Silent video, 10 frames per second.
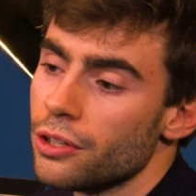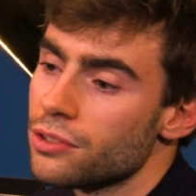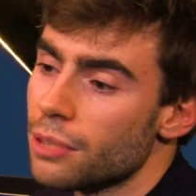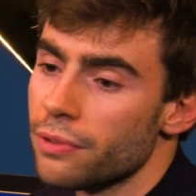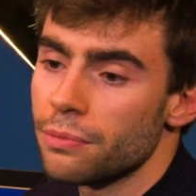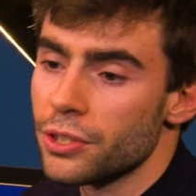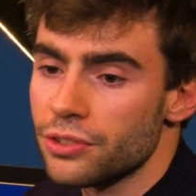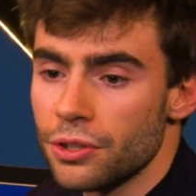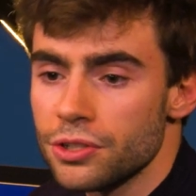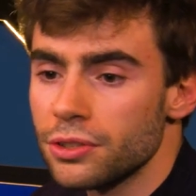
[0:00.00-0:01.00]
know, some of them are
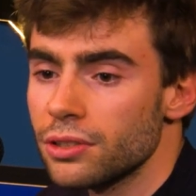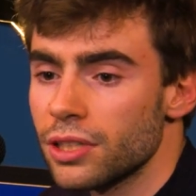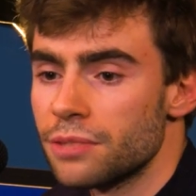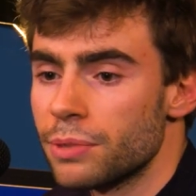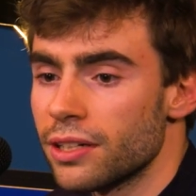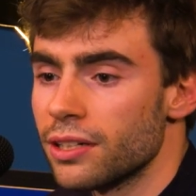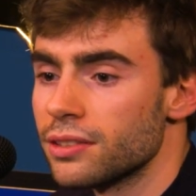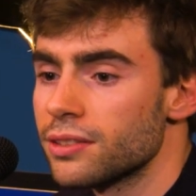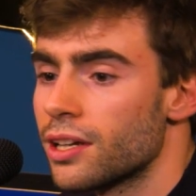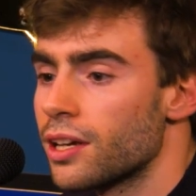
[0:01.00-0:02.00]
social. It's
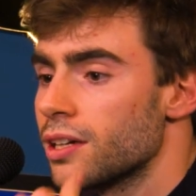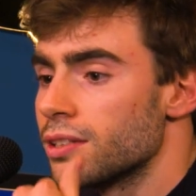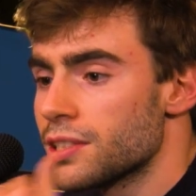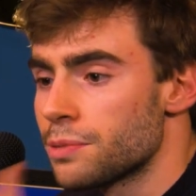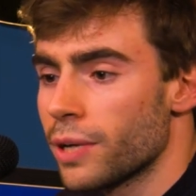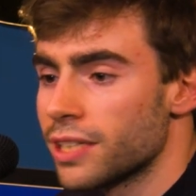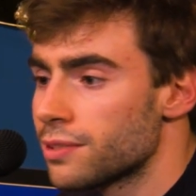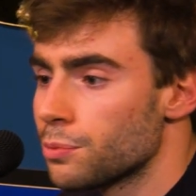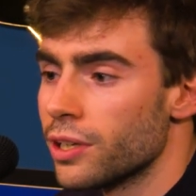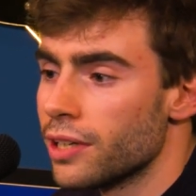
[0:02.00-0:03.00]
because
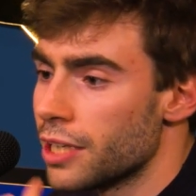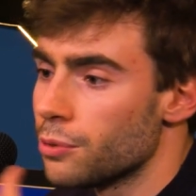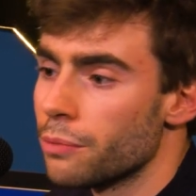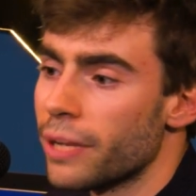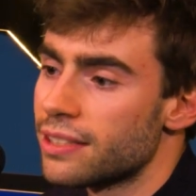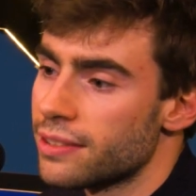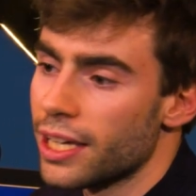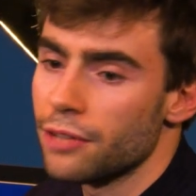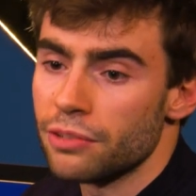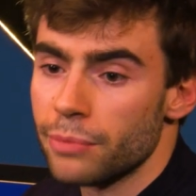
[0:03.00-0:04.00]
despite what anyone might
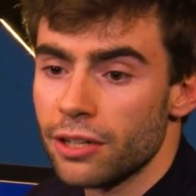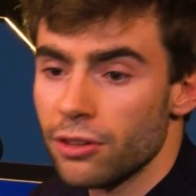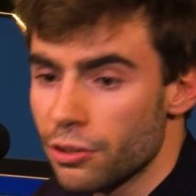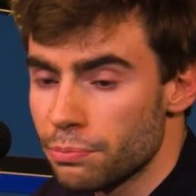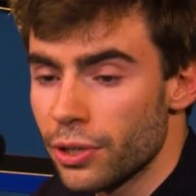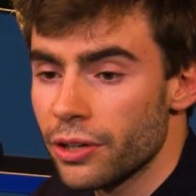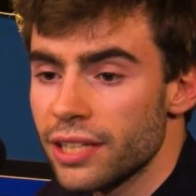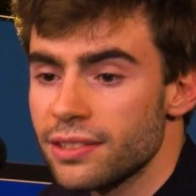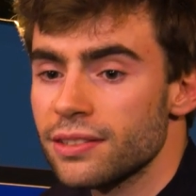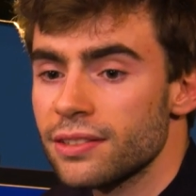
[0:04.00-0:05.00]
say, we've made a lot of
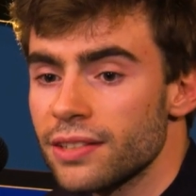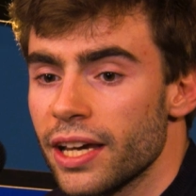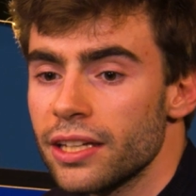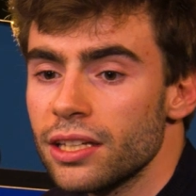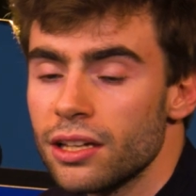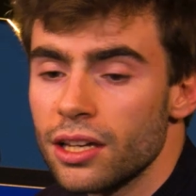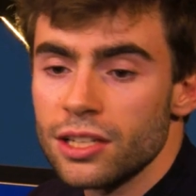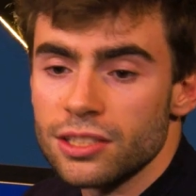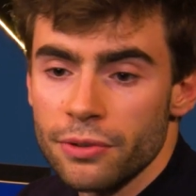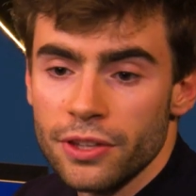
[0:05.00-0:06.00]
progress as a society.
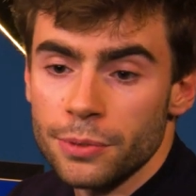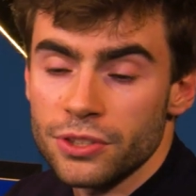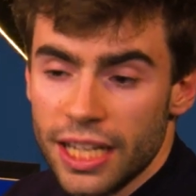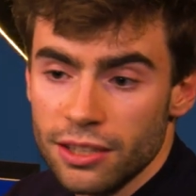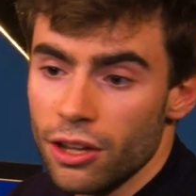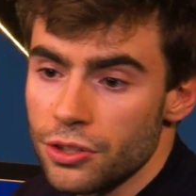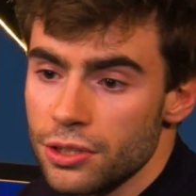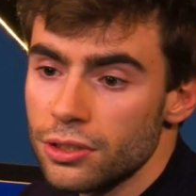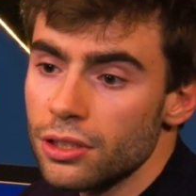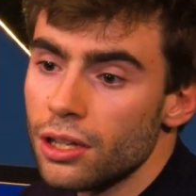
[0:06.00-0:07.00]
Some of them are
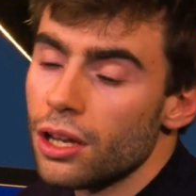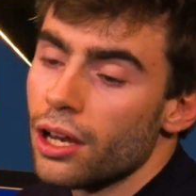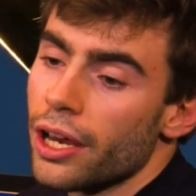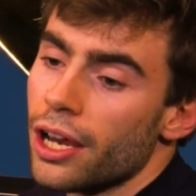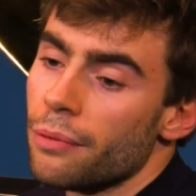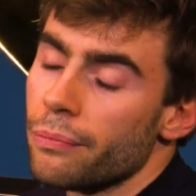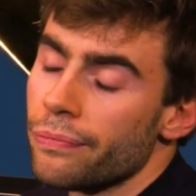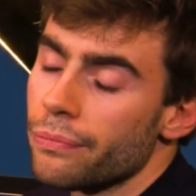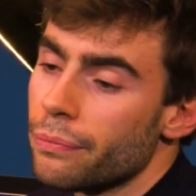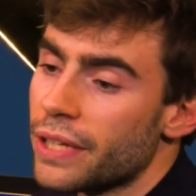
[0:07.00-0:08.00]
technological
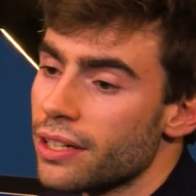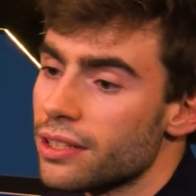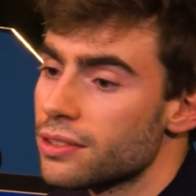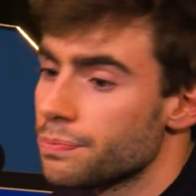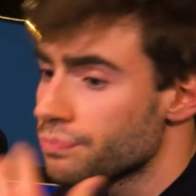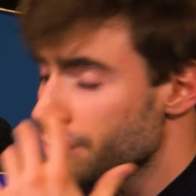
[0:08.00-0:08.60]
um, because